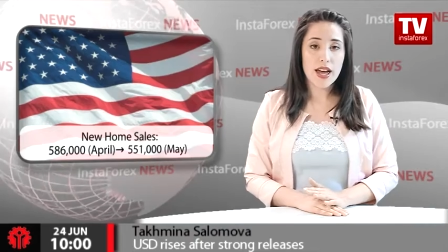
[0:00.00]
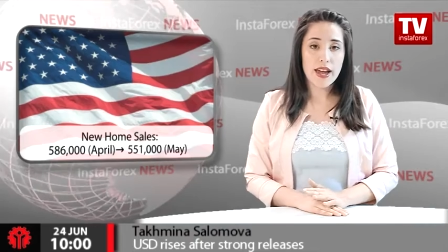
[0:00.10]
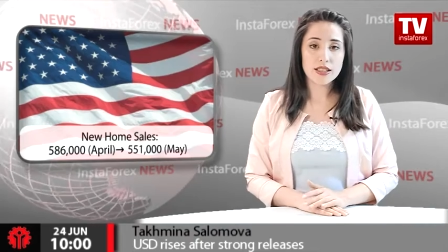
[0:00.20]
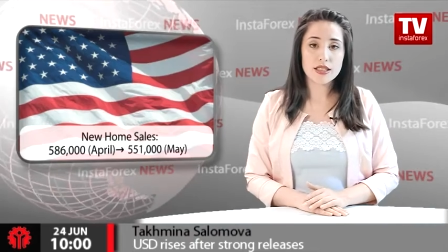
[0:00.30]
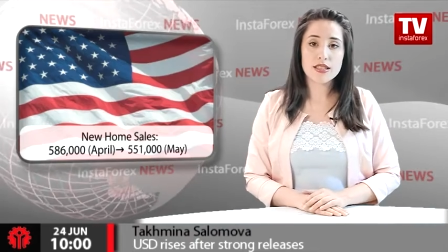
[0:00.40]

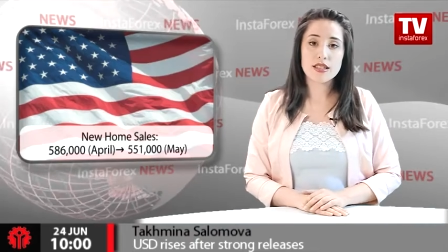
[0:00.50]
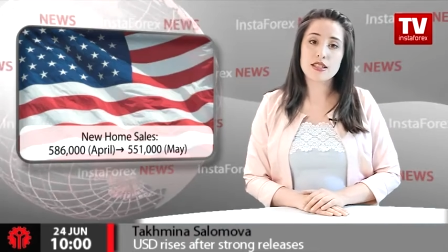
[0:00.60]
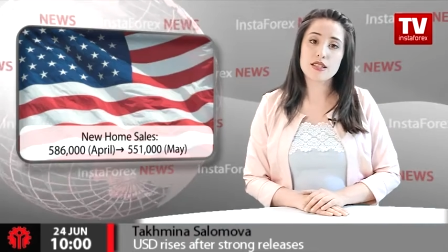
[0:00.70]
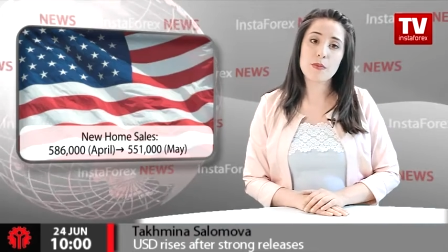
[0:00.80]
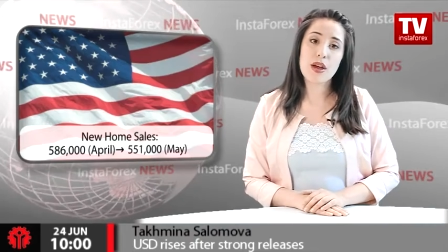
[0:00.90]
Analysts had
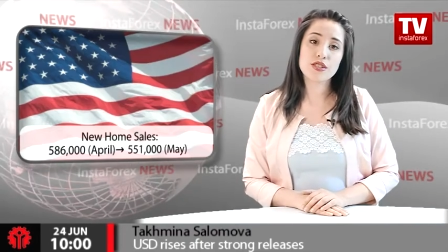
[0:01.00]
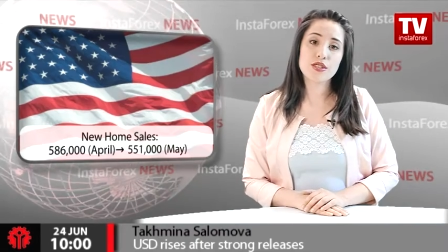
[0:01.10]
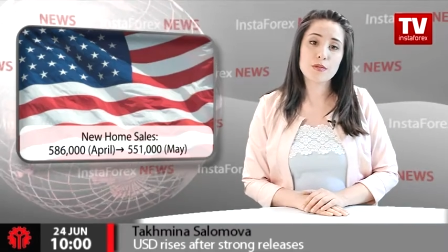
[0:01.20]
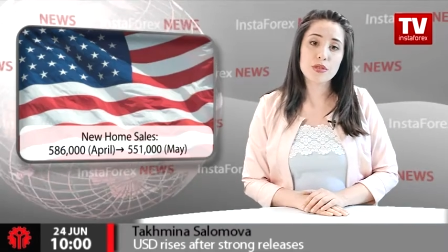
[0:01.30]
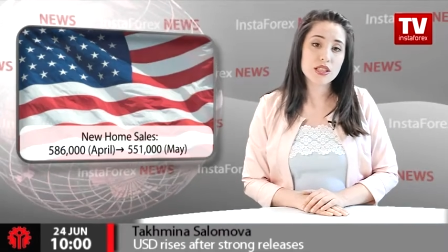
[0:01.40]

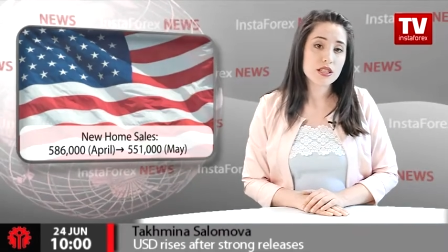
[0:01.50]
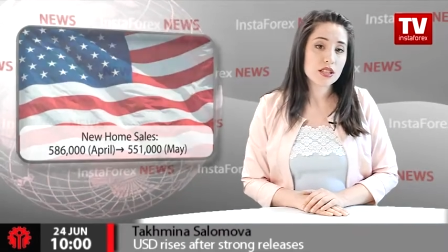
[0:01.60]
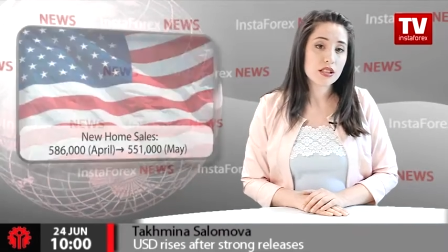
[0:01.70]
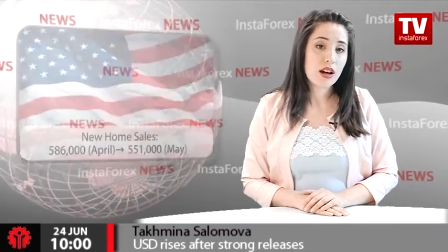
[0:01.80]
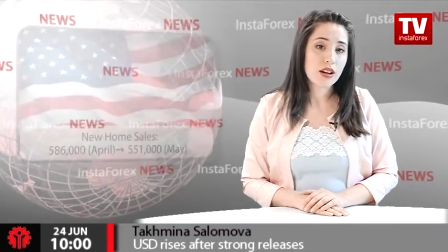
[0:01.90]
expected a bigger
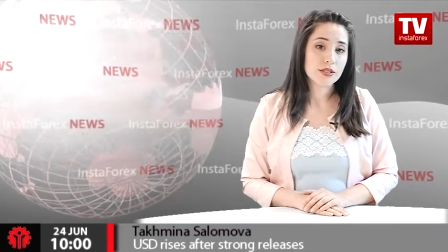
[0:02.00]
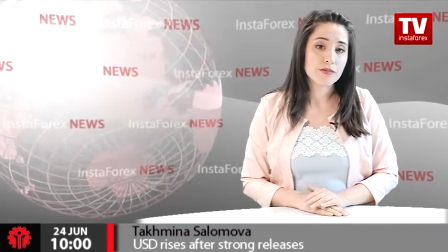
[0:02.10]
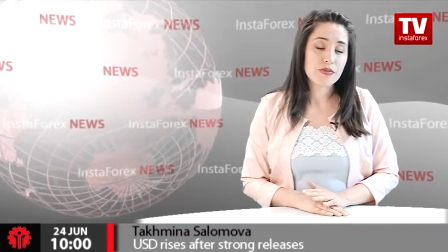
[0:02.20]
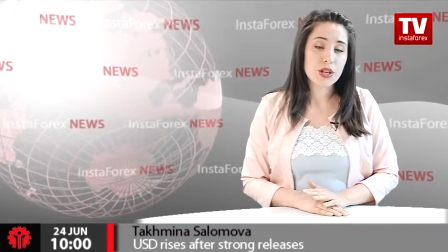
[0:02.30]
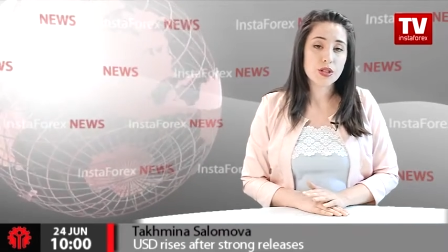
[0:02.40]
decline.
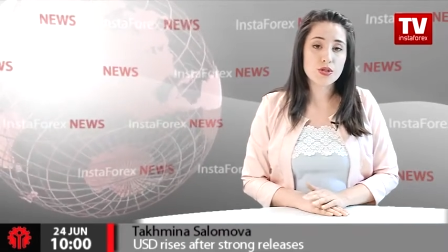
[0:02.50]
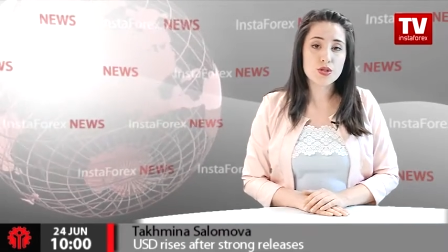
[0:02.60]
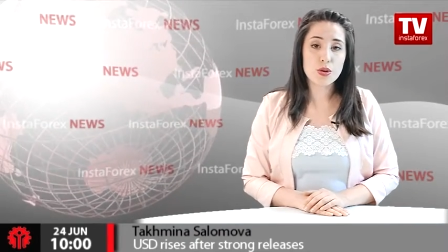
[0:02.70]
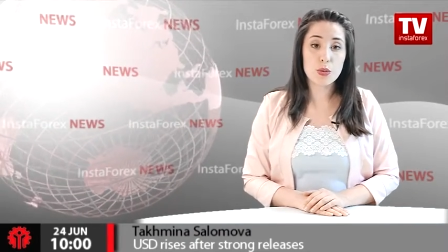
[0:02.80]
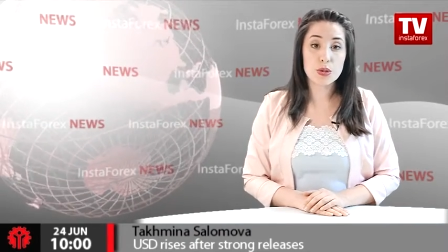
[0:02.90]
The U.S.
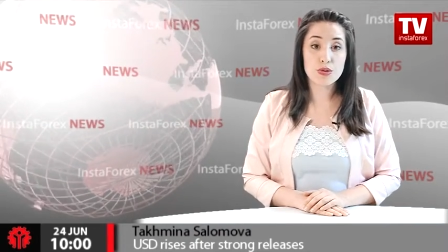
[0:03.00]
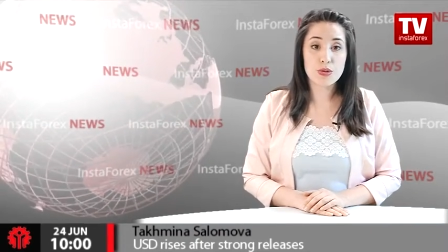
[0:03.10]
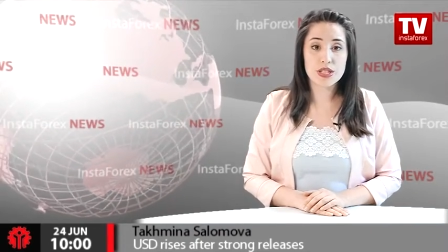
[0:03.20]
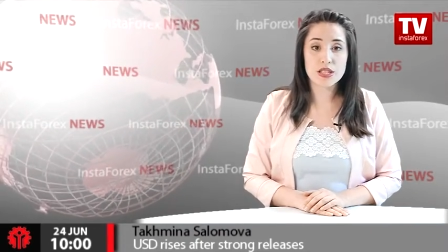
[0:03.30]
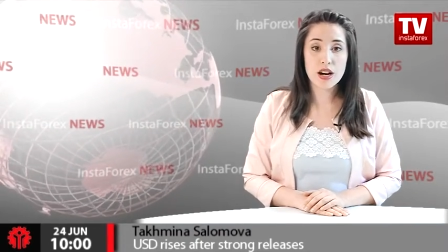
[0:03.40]
dollar was
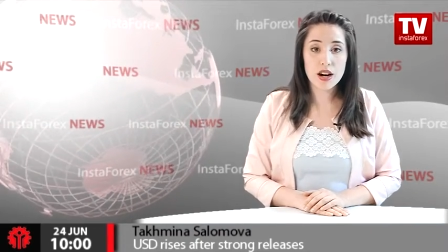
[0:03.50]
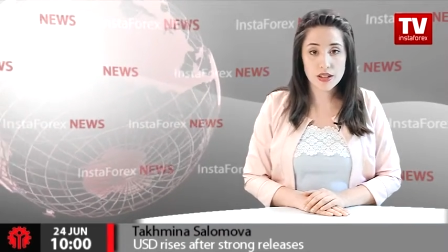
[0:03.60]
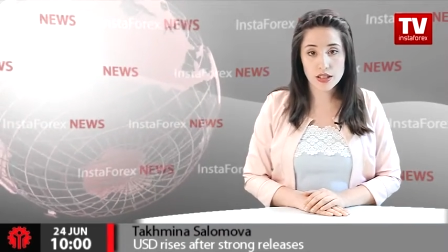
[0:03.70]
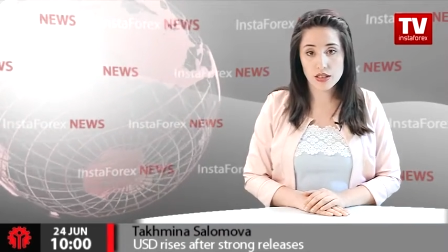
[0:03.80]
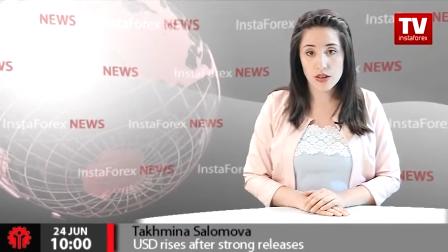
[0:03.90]
trading
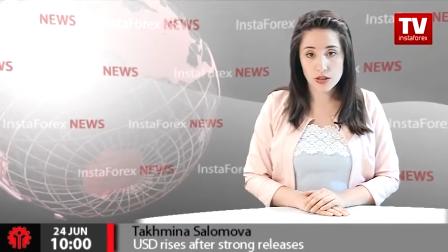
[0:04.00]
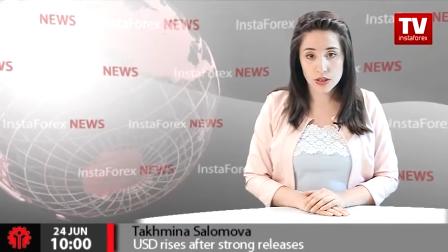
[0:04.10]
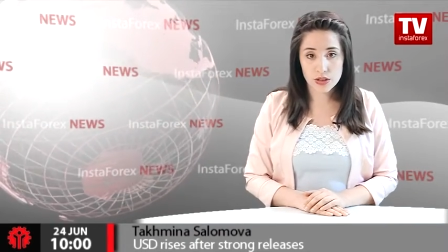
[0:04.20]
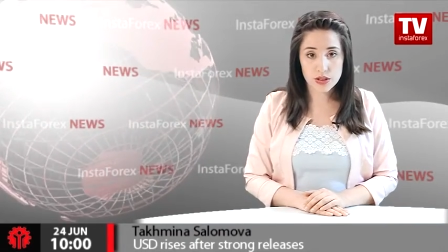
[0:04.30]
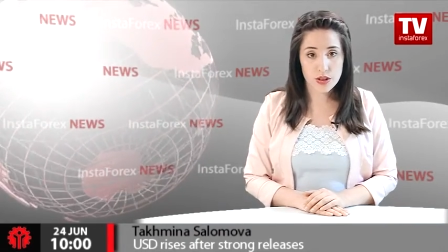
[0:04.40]
higher in early
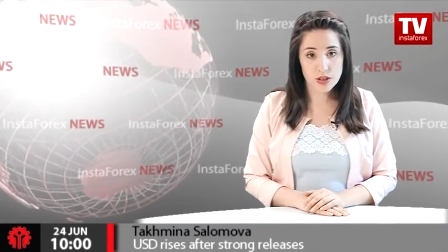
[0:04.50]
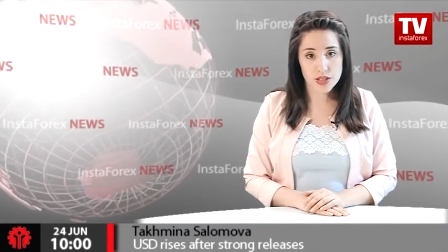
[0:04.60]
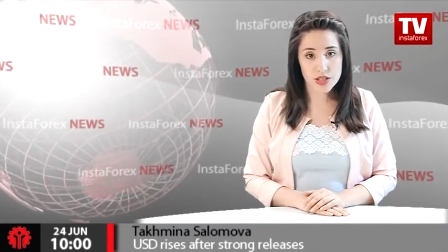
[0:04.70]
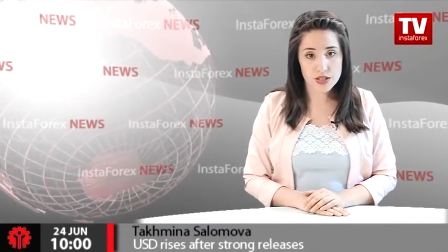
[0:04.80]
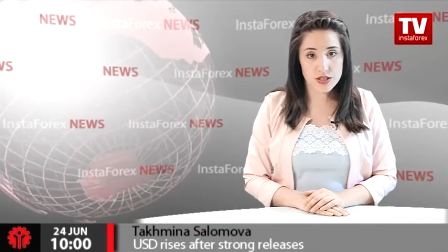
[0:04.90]
New York
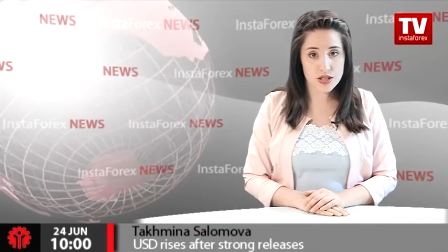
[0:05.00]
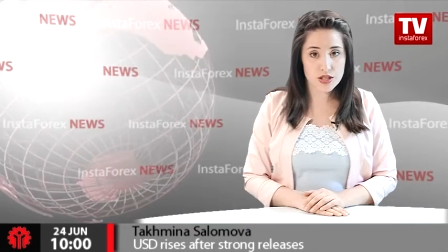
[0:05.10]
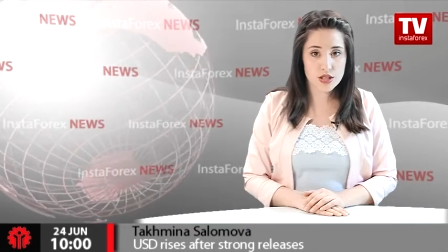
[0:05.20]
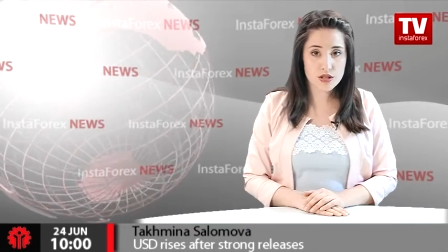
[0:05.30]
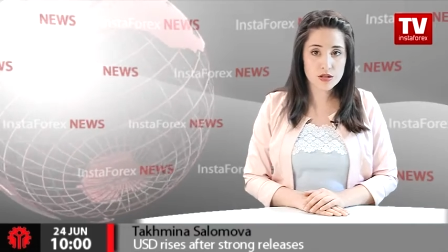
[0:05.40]
deals as
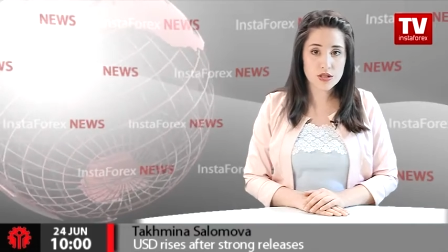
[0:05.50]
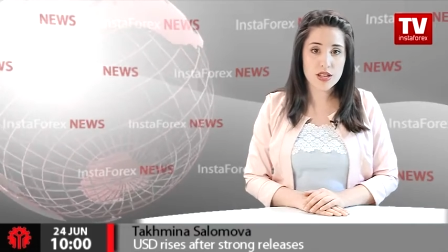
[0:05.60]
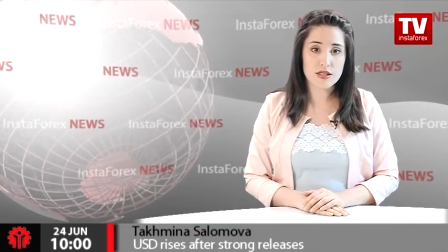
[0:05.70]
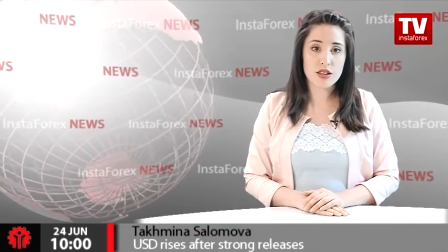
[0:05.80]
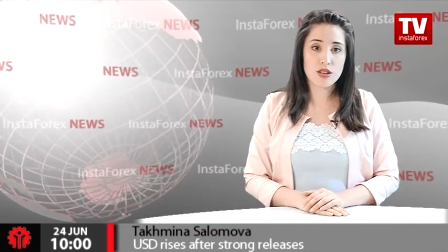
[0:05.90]
soon
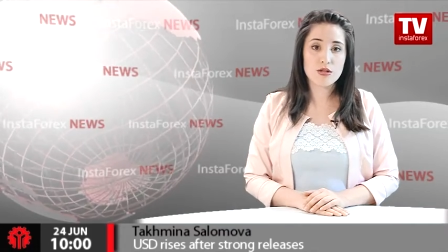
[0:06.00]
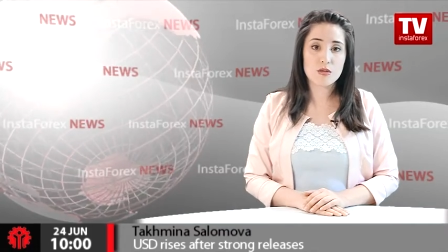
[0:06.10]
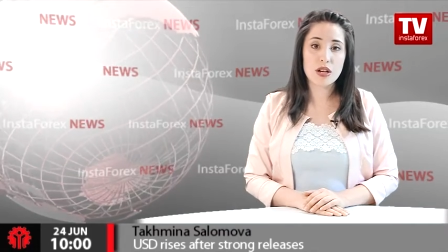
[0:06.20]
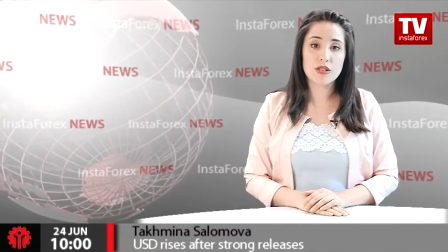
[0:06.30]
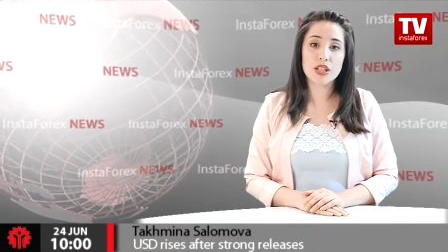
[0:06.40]
as the U.S.
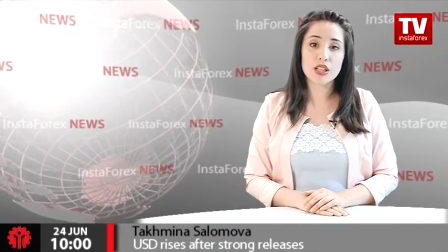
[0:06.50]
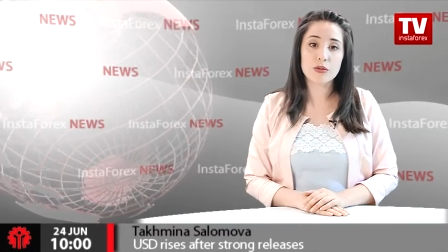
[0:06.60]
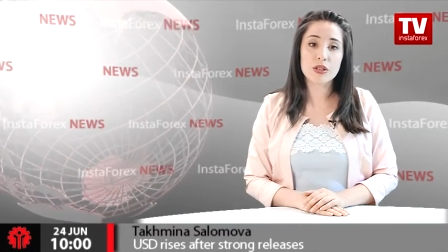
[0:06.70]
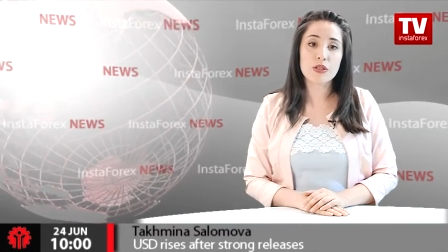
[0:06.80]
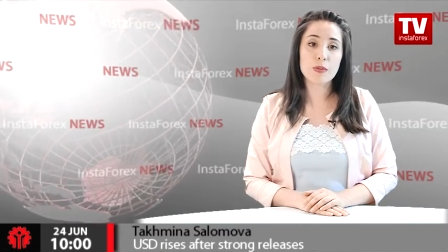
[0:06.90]

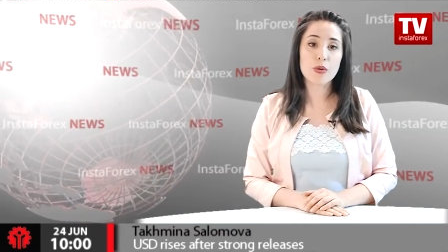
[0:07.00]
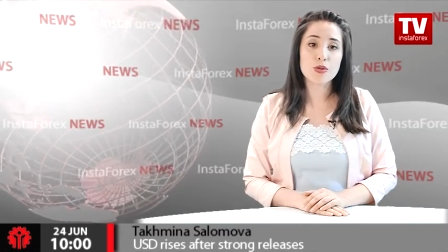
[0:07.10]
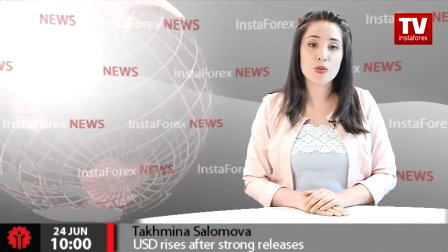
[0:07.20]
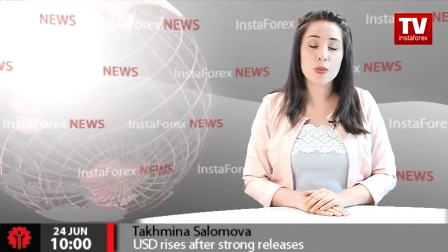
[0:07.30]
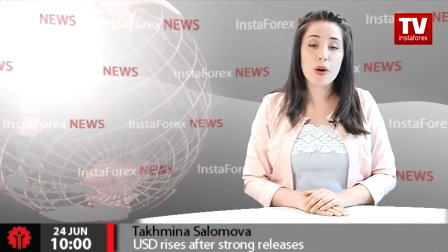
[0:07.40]
macroeconomic
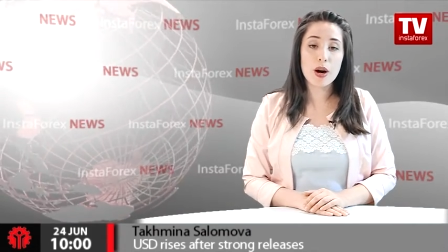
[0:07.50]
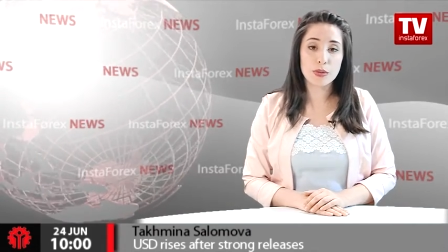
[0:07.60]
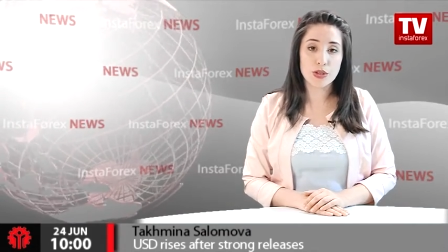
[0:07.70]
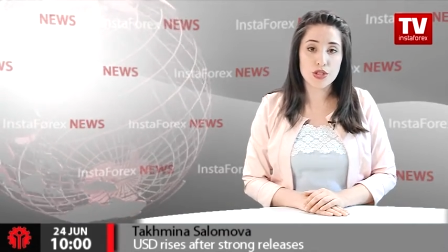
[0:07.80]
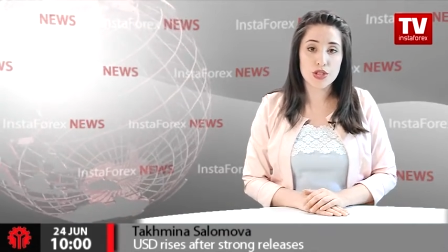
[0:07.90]
reports were
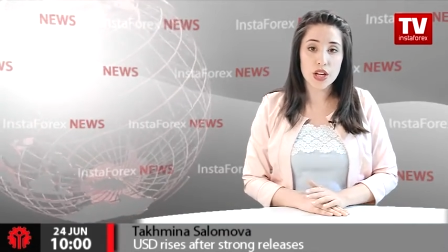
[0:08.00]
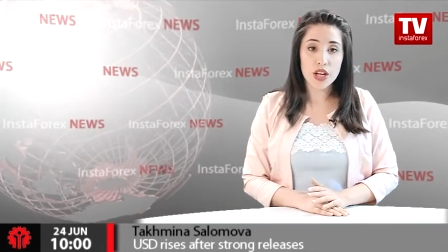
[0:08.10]
published.